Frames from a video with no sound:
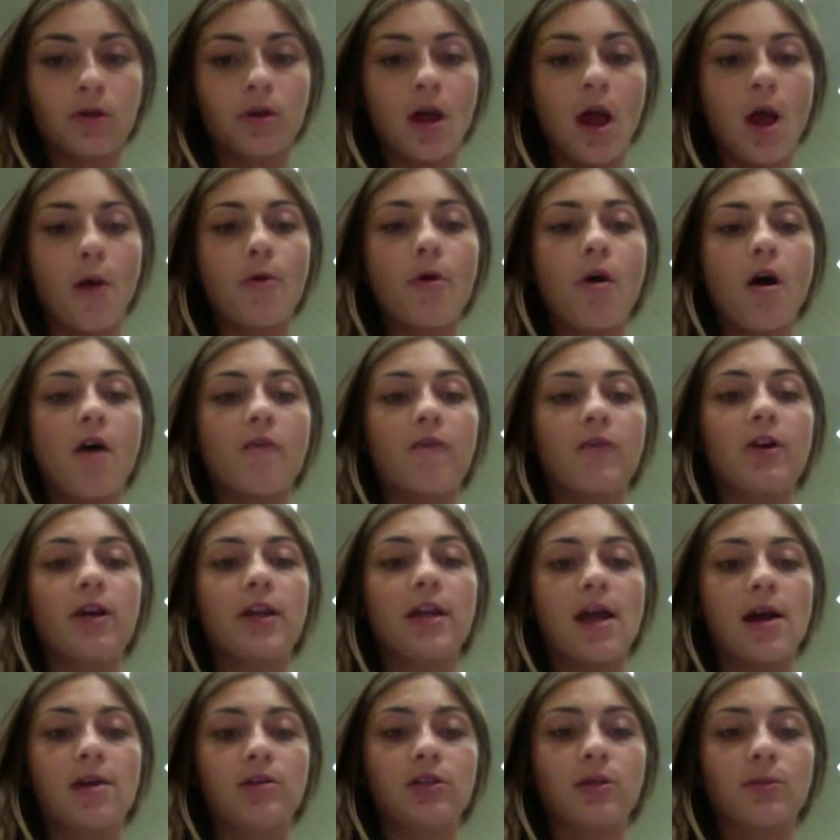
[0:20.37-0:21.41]
I will offer a
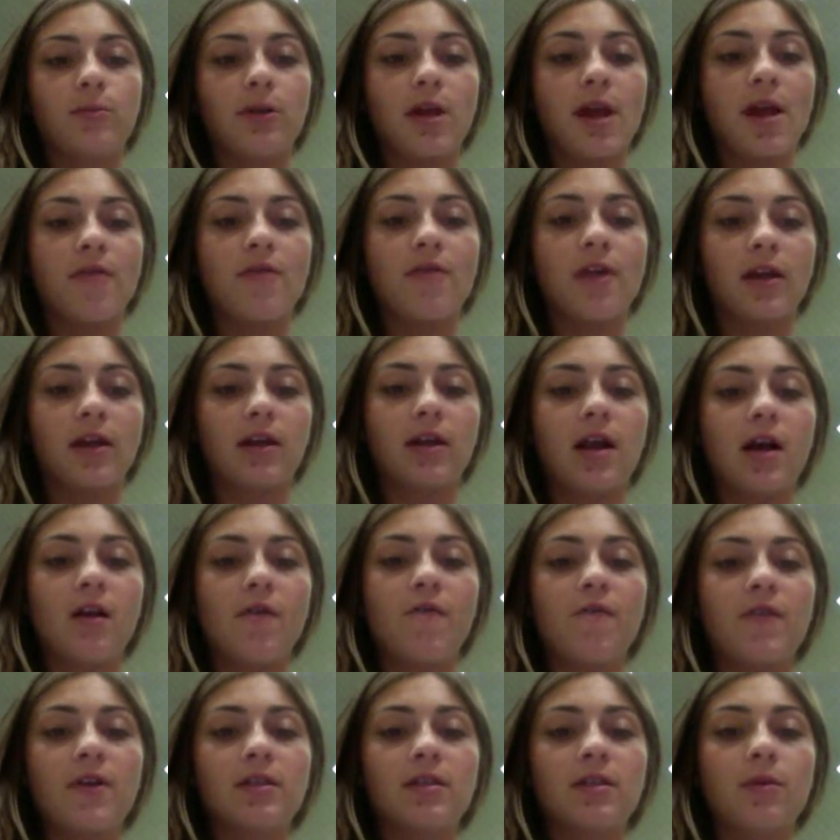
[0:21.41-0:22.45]
counterplan that could
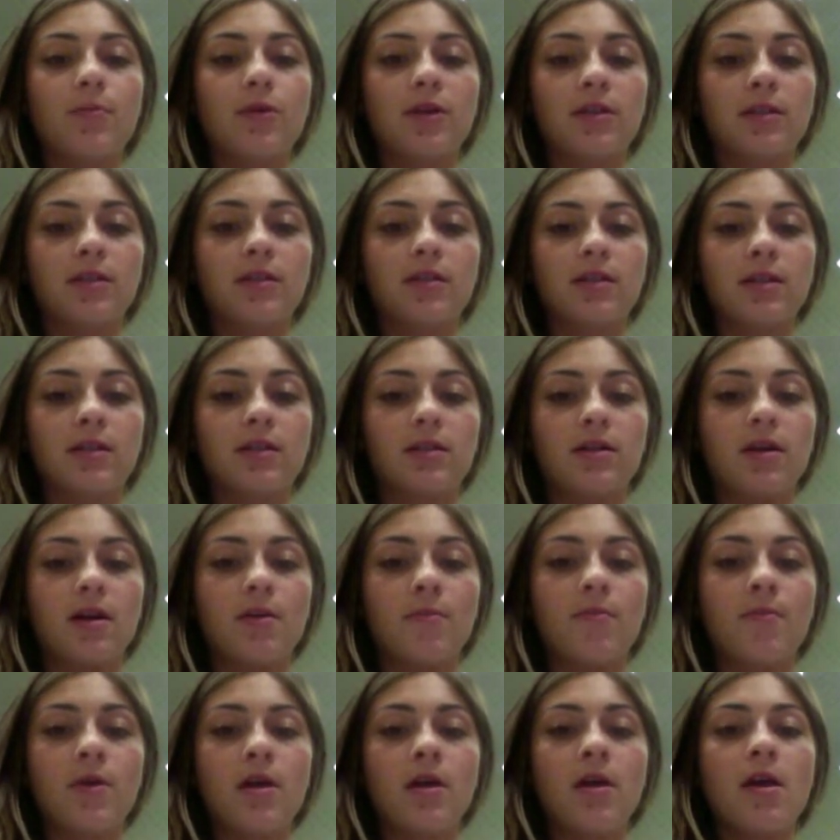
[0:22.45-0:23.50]
help fix the prison
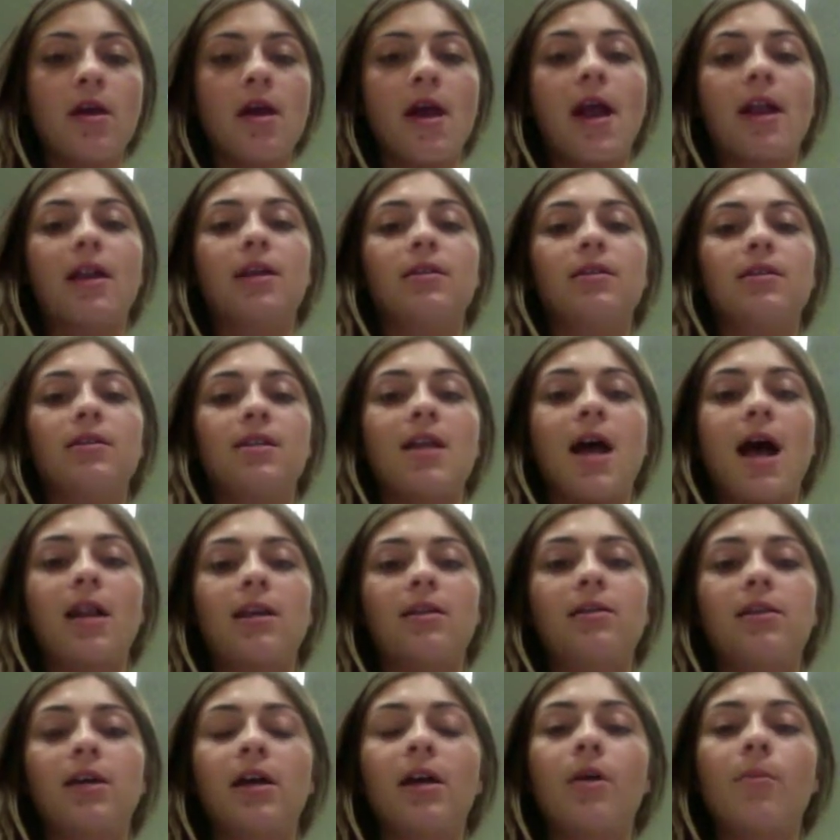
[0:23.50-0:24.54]
system, and it does not
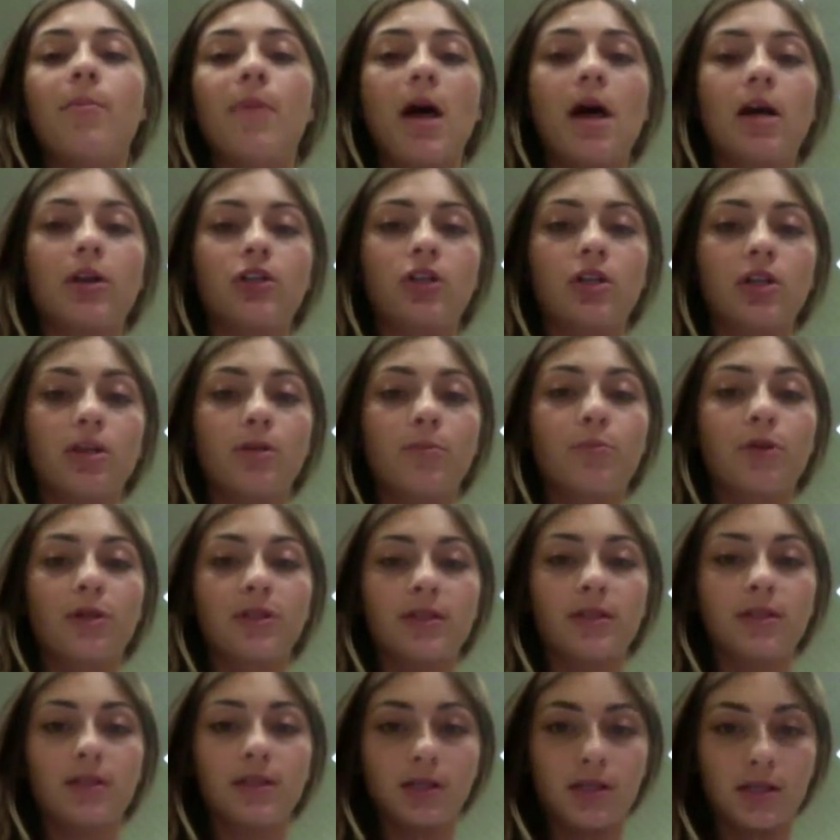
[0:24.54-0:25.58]
entail abolishing
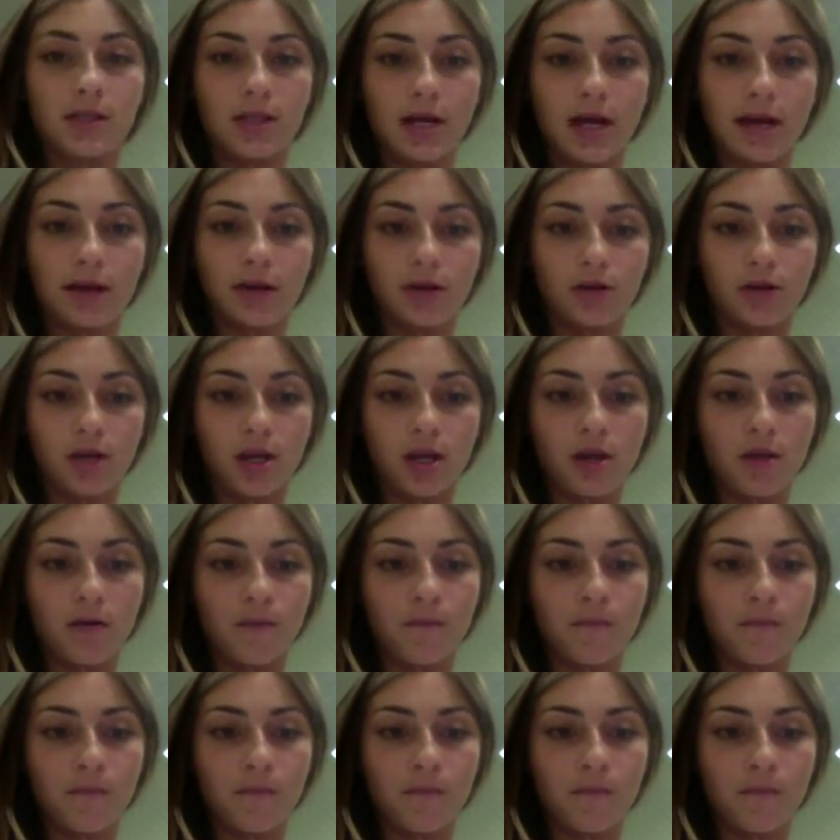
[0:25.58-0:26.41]
prisons entirely.